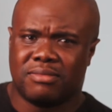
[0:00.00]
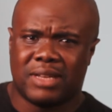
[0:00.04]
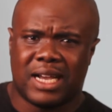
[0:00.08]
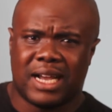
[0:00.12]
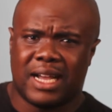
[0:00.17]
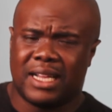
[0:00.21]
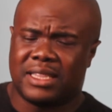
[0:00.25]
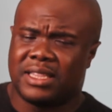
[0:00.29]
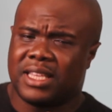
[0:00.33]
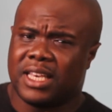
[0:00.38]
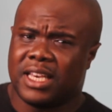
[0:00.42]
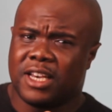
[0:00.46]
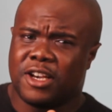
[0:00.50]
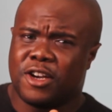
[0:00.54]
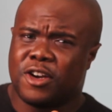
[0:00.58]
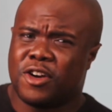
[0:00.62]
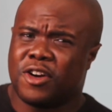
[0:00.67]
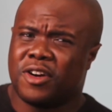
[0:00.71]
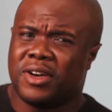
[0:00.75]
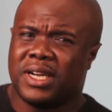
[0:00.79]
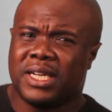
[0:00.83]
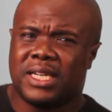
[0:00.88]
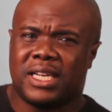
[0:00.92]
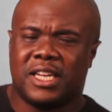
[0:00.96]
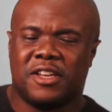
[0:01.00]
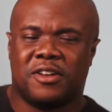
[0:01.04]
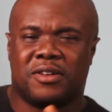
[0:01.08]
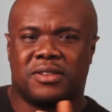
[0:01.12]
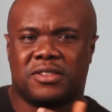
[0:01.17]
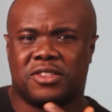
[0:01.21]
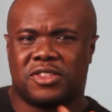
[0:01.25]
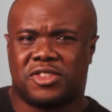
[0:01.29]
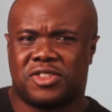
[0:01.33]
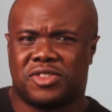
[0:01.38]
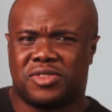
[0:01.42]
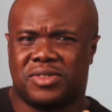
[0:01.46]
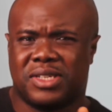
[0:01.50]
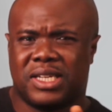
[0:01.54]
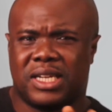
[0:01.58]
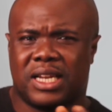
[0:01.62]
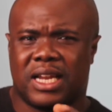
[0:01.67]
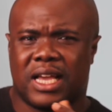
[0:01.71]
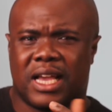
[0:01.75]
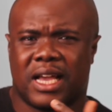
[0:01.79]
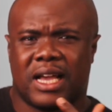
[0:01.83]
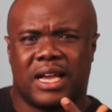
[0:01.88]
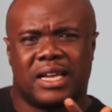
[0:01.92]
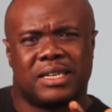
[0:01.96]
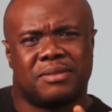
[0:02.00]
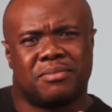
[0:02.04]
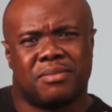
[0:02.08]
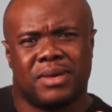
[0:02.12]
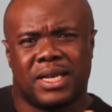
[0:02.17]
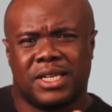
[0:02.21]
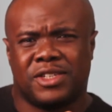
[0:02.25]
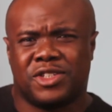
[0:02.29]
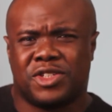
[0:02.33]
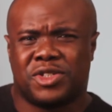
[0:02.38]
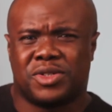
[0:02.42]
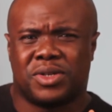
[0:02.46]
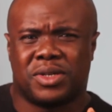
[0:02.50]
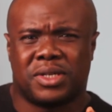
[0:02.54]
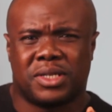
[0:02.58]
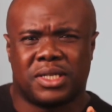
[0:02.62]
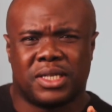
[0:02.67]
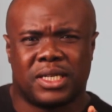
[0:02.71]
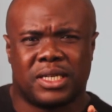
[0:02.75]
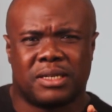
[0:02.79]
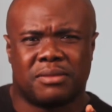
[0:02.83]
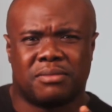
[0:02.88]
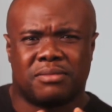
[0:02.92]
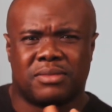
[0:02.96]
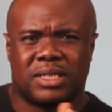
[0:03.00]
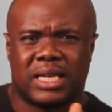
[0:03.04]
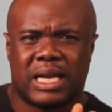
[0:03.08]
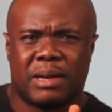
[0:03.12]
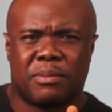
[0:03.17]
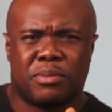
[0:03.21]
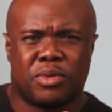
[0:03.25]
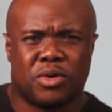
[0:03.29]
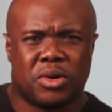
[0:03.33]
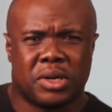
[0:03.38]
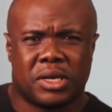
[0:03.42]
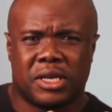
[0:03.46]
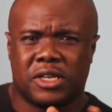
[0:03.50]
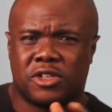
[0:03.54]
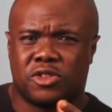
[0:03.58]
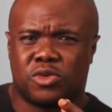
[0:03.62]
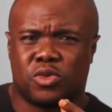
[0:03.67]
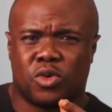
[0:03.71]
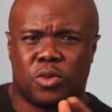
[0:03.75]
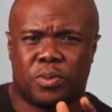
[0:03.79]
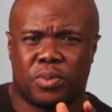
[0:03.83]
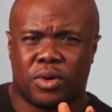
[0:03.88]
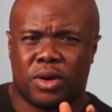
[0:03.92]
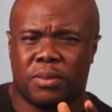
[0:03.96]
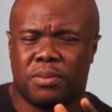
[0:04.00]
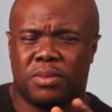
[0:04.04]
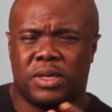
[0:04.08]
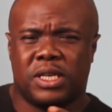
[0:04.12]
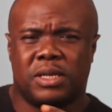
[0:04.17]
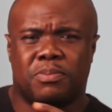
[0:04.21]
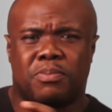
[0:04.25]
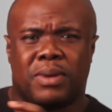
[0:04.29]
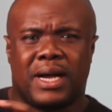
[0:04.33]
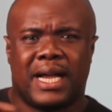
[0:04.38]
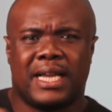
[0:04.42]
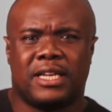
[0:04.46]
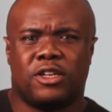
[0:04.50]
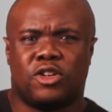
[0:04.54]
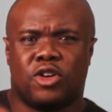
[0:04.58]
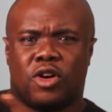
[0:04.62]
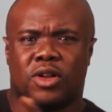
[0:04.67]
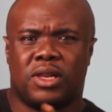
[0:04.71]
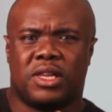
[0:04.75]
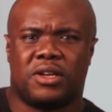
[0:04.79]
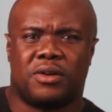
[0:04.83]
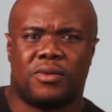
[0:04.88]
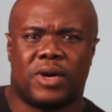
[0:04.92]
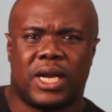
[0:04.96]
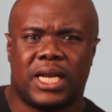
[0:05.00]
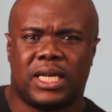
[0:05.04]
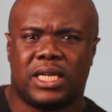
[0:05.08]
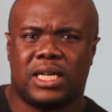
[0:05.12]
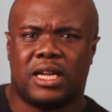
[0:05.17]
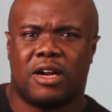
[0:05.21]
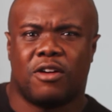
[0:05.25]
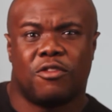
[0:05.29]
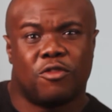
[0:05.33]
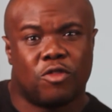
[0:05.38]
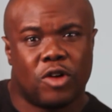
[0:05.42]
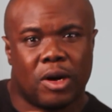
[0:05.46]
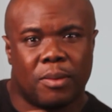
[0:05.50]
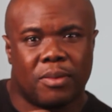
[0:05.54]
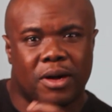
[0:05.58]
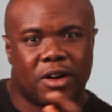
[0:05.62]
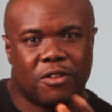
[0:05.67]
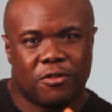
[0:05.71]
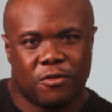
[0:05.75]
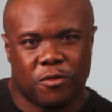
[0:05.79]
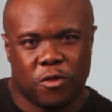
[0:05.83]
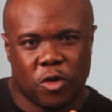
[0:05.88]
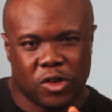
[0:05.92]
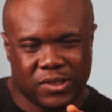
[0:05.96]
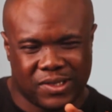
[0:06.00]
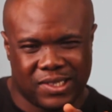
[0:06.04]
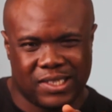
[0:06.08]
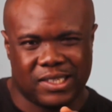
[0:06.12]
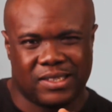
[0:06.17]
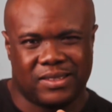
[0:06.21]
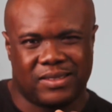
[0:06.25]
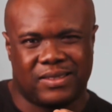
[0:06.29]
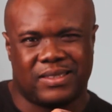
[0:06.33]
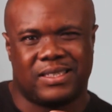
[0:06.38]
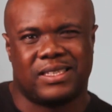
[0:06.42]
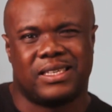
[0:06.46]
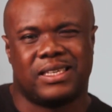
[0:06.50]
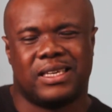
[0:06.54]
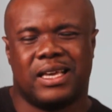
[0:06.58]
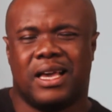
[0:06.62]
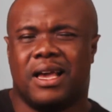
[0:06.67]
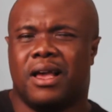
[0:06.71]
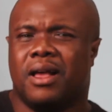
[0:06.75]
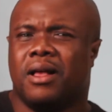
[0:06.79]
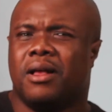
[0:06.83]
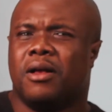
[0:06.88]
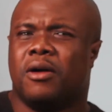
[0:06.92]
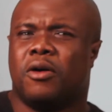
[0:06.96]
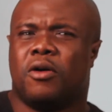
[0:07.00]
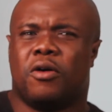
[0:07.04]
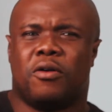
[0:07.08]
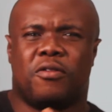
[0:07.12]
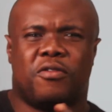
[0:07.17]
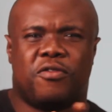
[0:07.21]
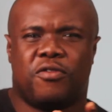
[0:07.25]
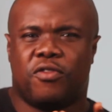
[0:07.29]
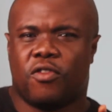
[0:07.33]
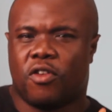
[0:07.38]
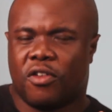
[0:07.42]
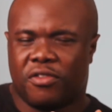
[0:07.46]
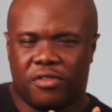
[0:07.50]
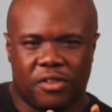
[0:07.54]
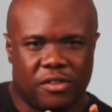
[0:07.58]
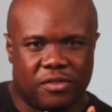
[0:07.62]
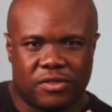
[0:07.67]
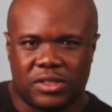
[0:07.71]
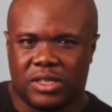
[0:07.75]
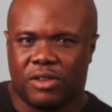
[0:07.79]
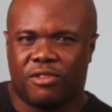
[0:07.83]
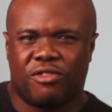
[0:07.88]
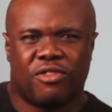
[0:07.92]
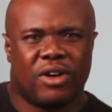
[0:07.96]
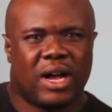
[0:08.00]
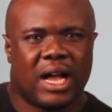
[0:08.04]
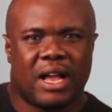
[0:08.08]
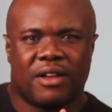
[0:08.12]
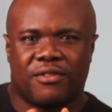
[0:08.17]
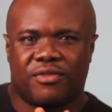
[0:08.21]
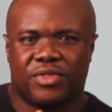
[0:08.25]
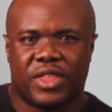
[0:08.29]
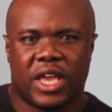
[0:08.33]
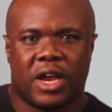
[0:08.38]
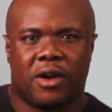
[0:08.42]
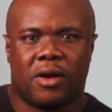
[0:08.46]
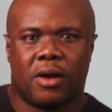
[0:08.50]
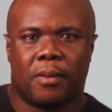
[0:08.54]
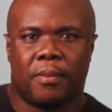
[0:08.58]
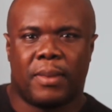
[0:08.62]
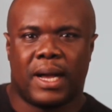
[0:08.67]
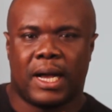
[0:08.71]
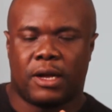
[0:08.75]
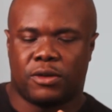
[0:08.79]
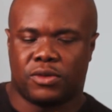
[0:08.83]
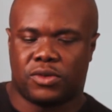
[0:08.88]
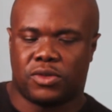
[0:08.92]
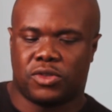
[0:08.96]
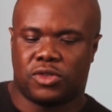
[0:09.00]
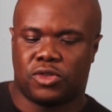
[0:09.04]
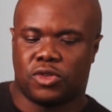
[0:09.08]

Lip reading: I think currently on the street, like I'd mentioned, the abokies will probably buy dollar right now for about 460 or 455 thereabouts.